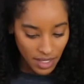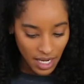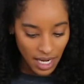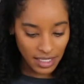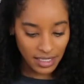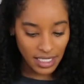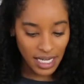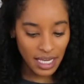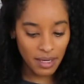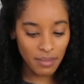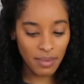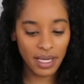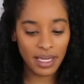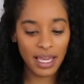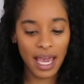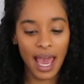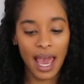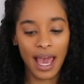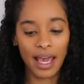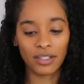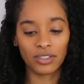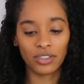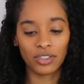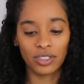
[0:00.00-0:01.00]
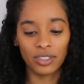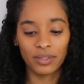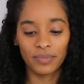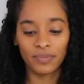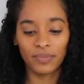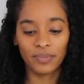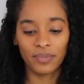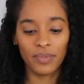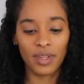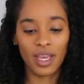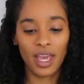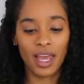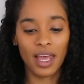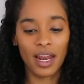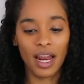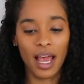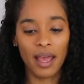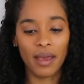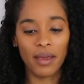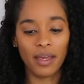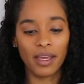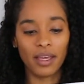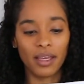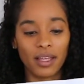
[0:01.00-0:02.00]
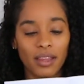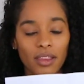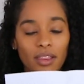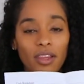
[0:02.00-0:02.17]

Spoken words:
I take my cash and I